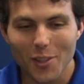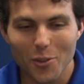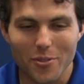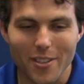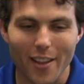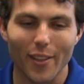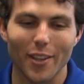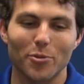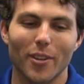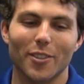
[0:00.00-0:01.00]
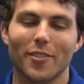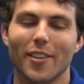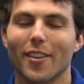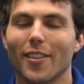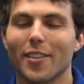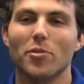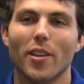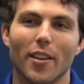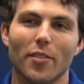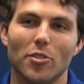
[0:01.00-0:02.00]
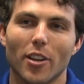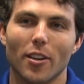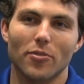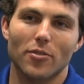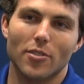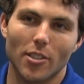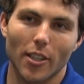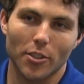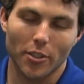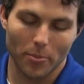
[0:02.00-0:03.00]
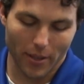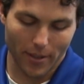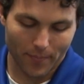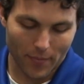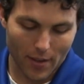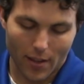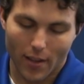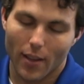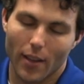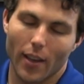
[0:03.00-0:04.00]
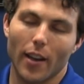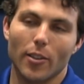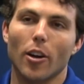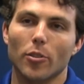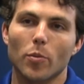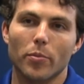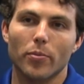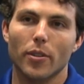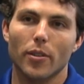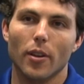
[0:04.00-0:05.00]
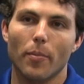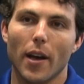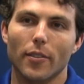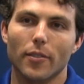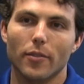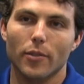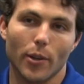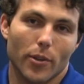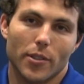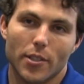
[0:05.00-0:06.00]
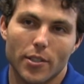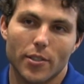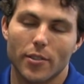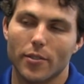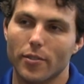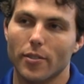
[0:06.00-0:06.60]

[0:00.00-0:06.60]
who's the athletic director there and who's the head of the chair of the selection committee. And I talked to him about, you know, what is